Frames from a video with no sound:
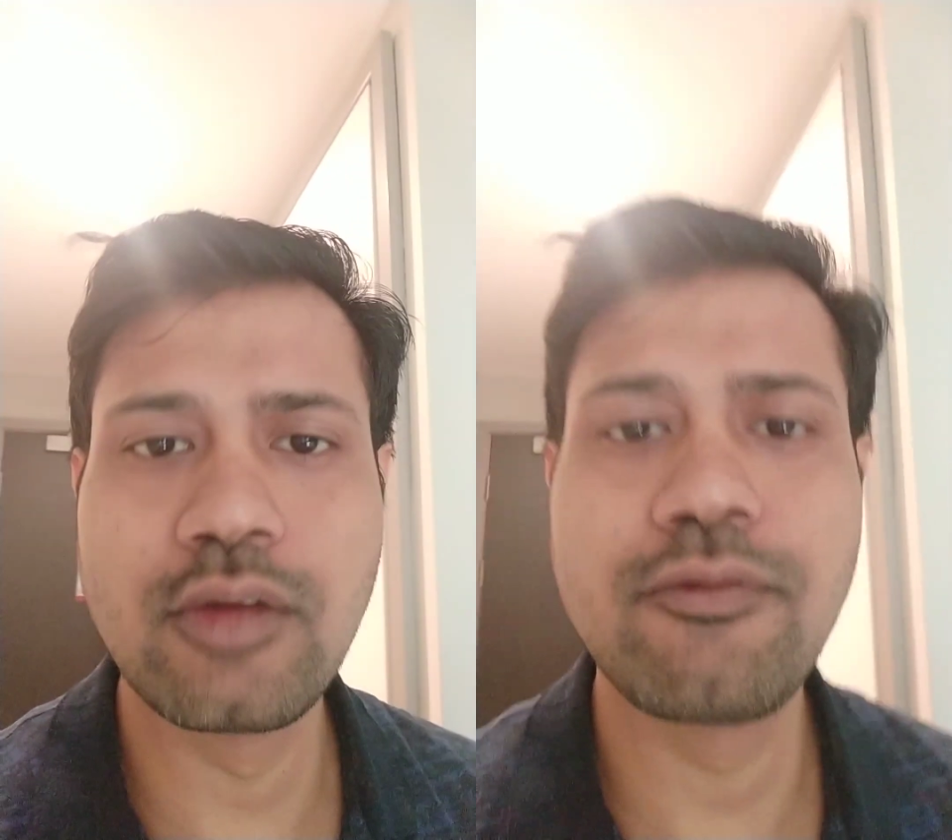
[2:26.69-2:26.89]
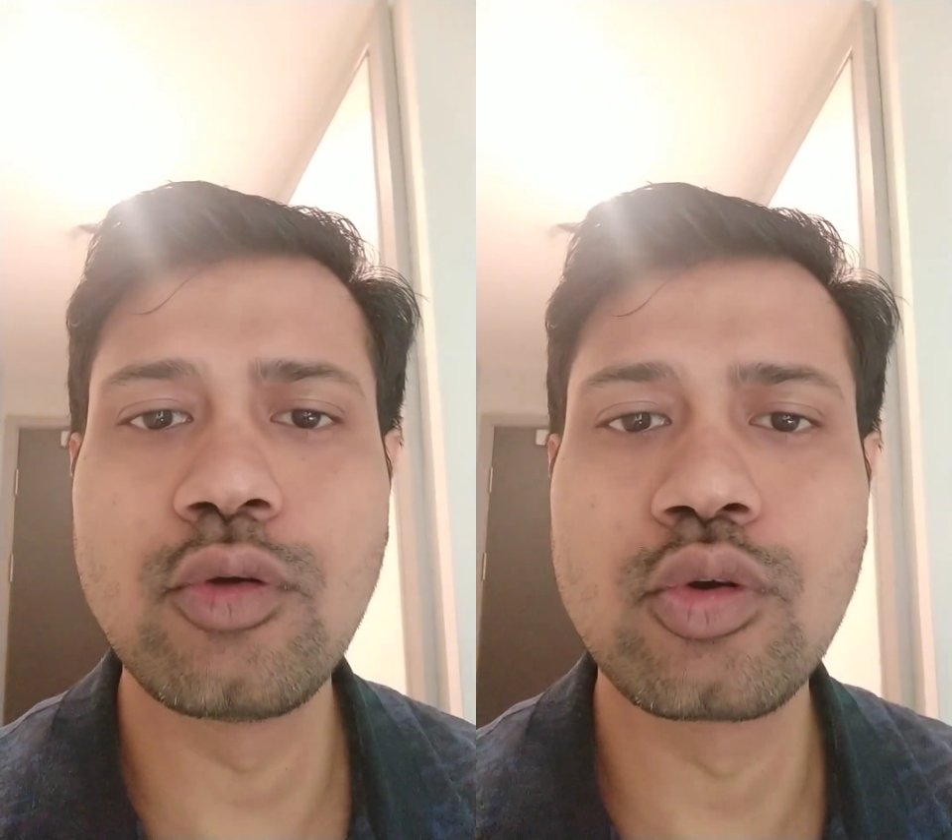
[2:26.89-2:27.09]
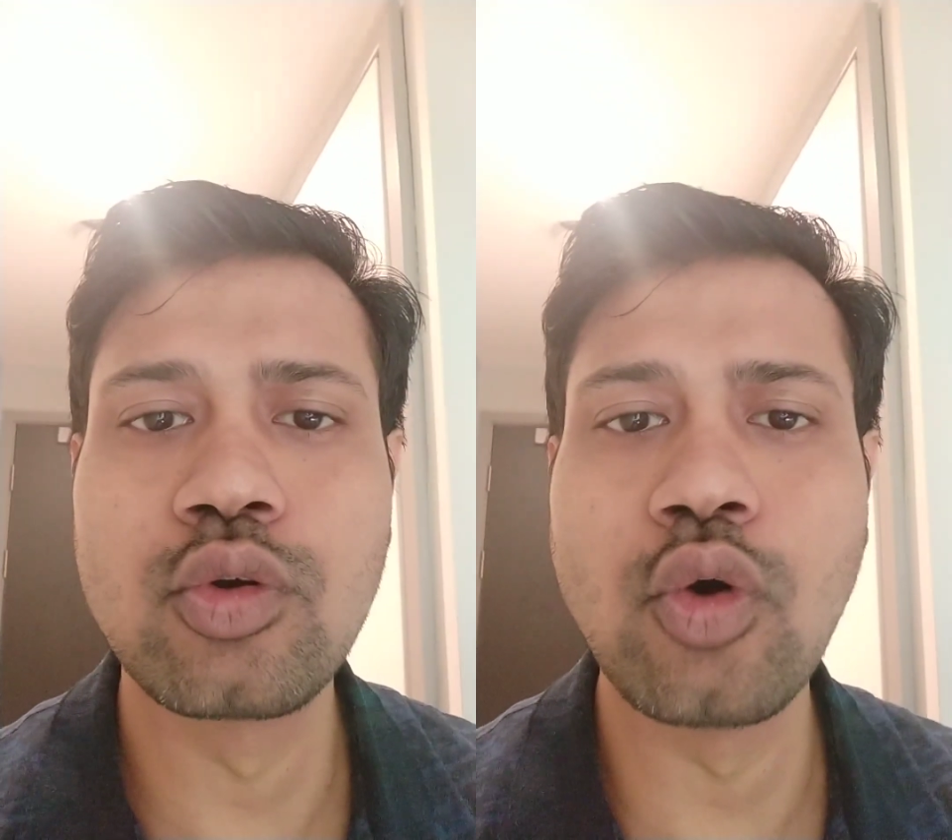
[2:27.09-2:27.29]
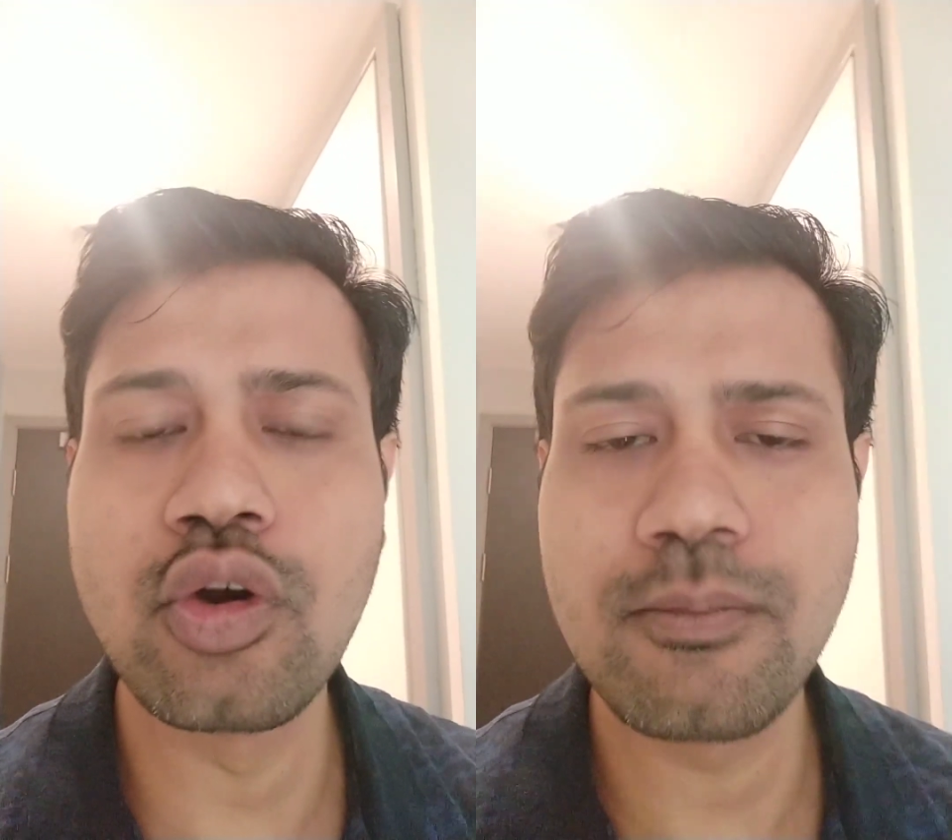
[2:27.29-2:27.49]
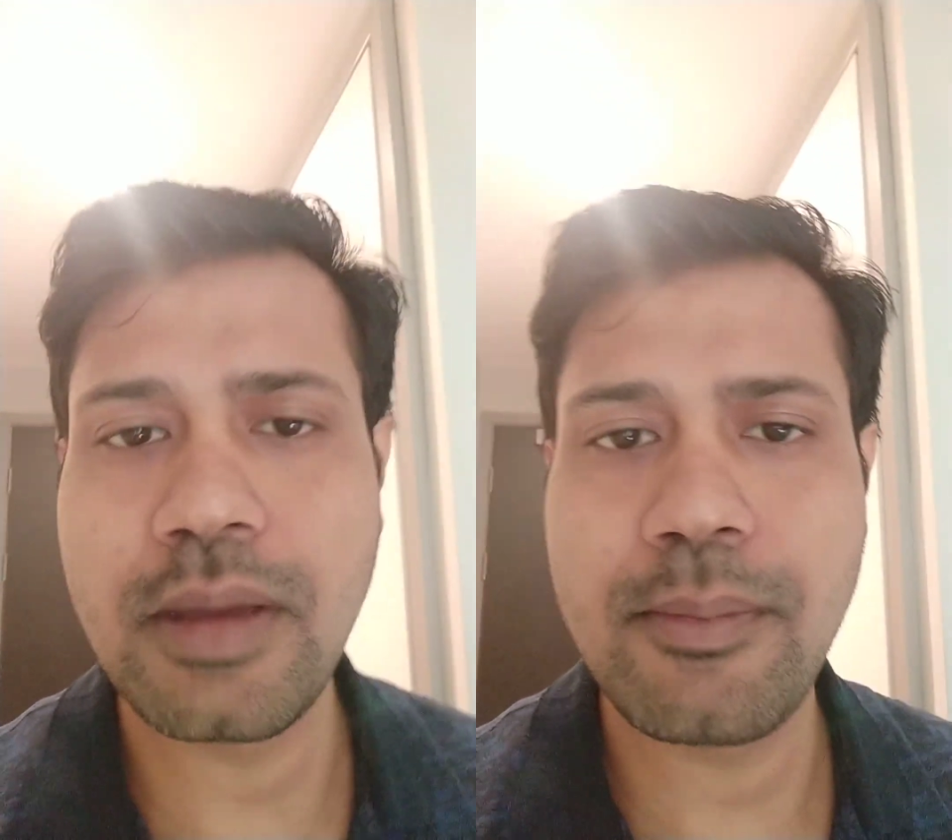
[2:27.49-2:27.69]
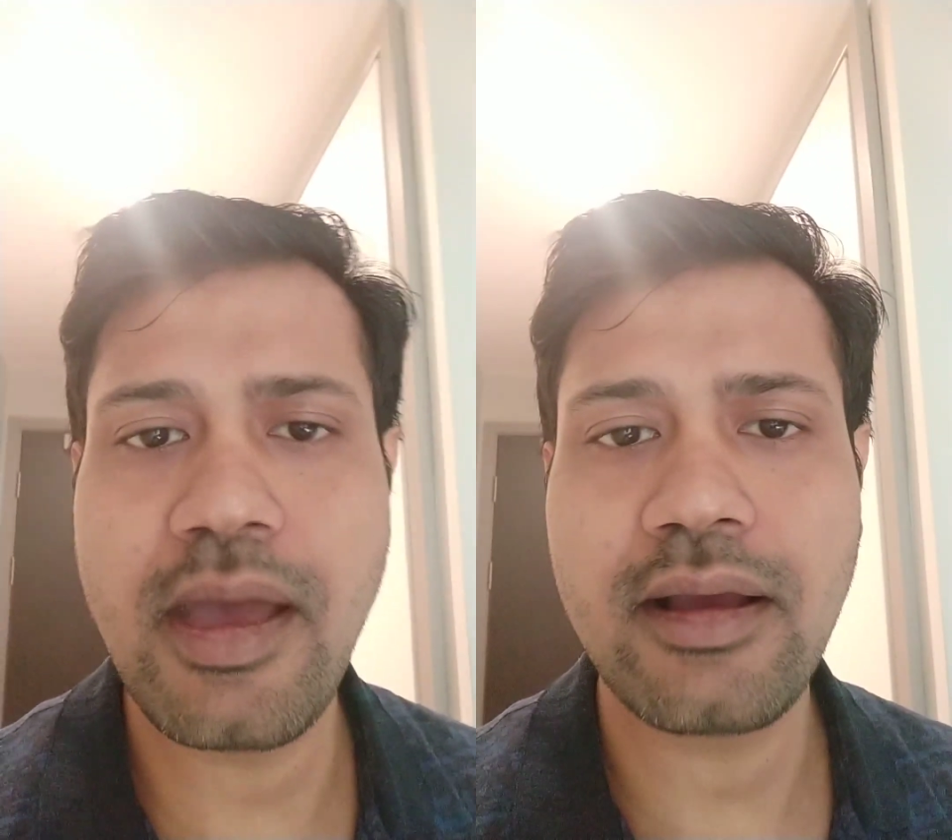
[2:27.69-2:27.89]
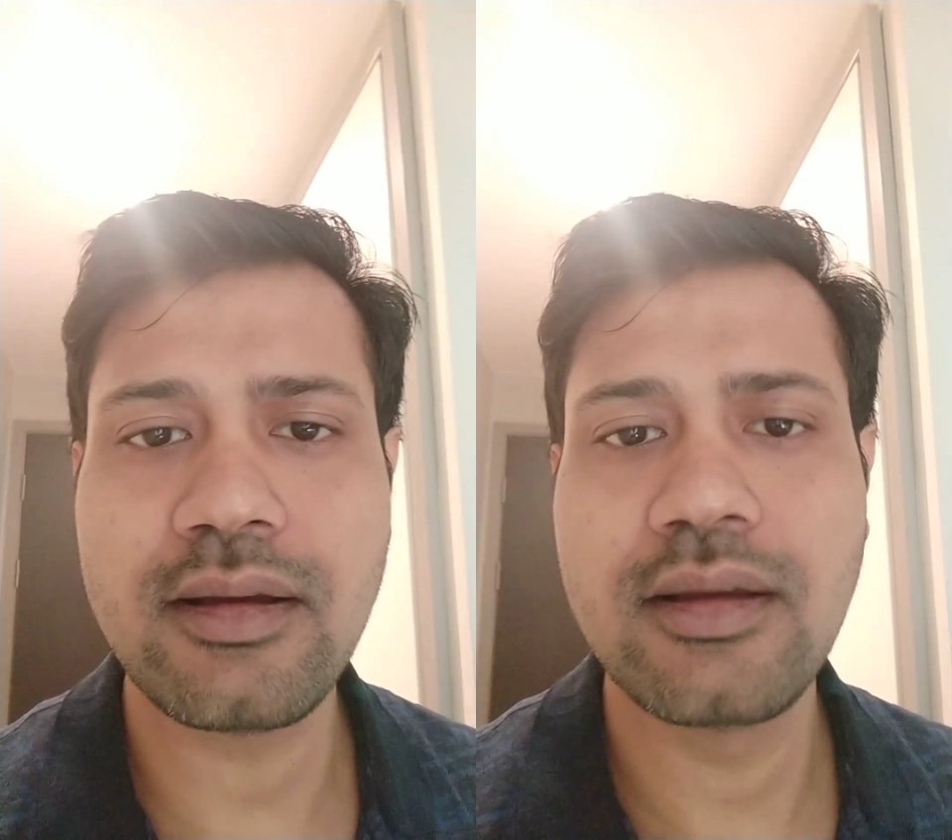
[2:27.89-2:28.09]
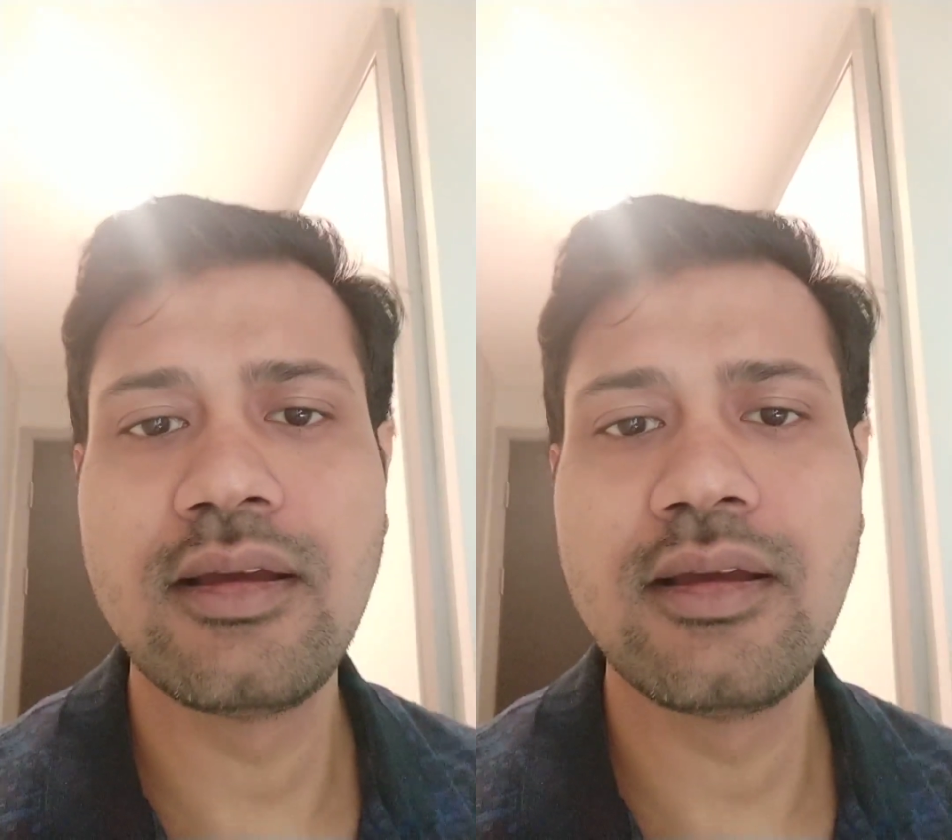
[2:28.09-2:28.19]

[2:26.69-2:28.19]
If you don't pay back,